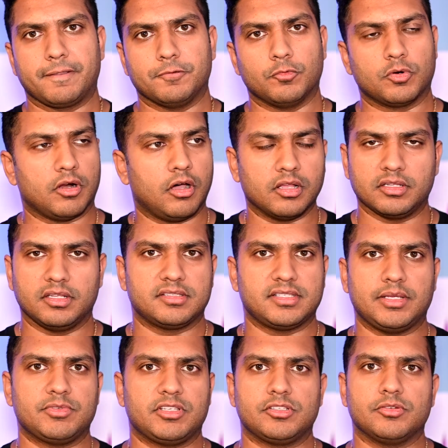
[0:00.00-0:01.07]
We're all in the
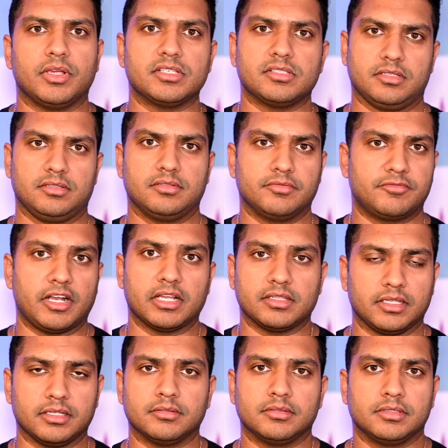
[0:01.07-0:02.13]
same situation,
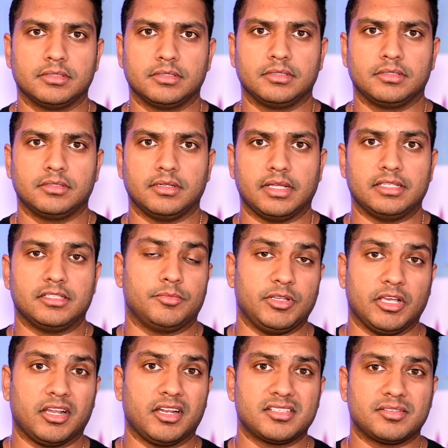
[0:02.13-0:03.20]
frankly. And to be
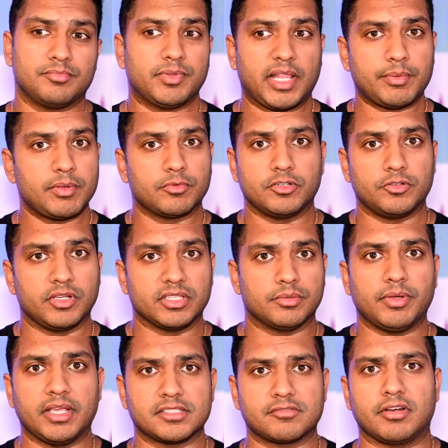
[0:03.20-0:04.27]
honest, black people are doing it the
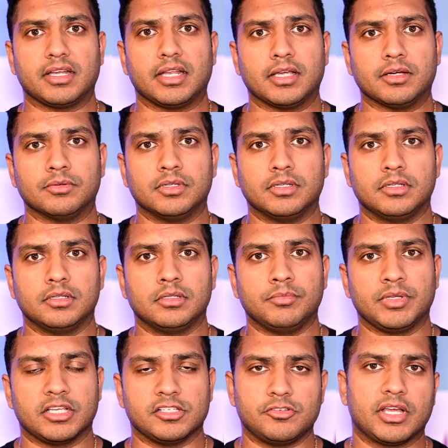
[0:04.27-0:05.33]
best right now
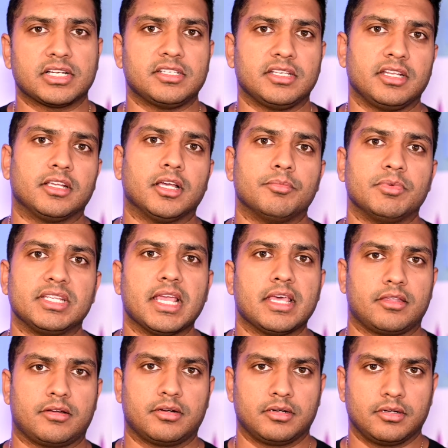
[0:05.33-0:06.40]
because you actually can come together.
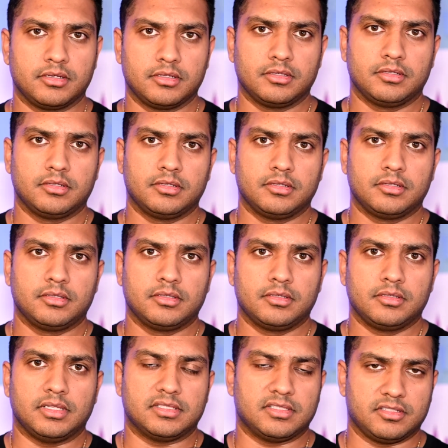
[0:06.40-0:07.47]

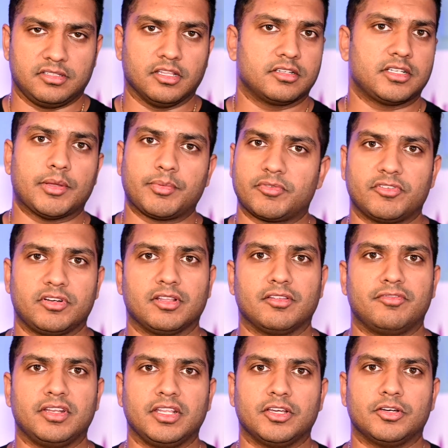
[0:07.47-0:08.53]
This is another topic for another
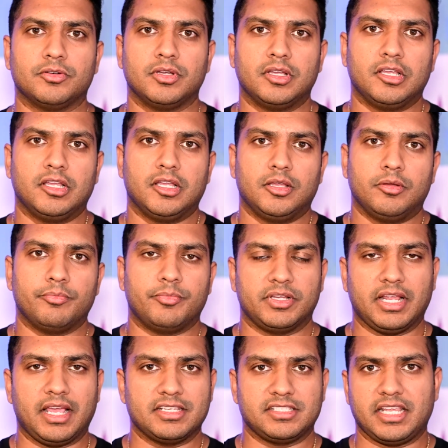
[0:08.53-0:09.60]
video, but
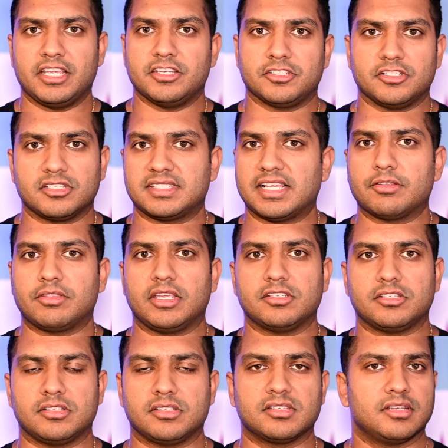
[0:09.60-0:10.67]
as Asians, South
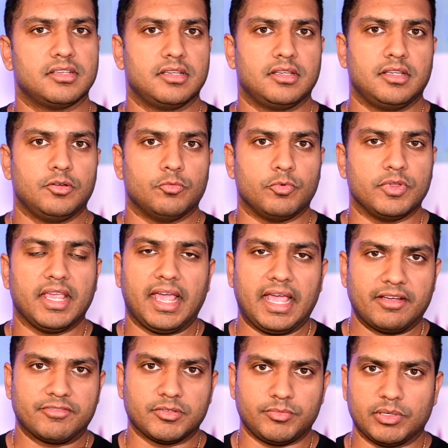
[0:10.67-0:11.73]
Asians, we
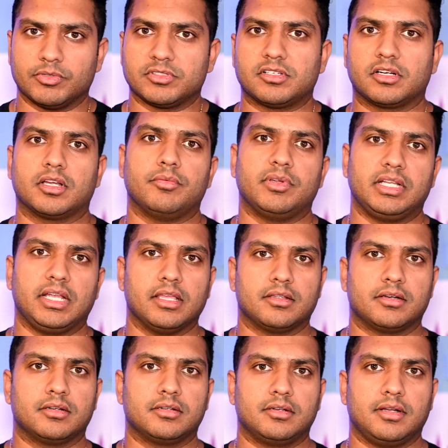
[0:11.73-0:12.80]
have to be able to start coming
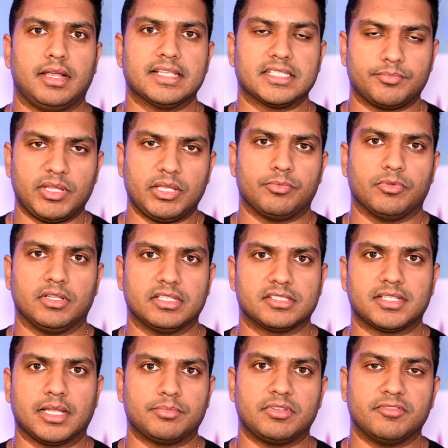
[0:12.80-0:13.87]
together as a people and
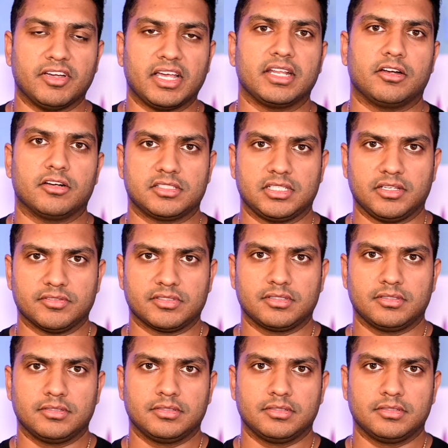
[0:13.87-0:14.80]
stop dividing ourselves.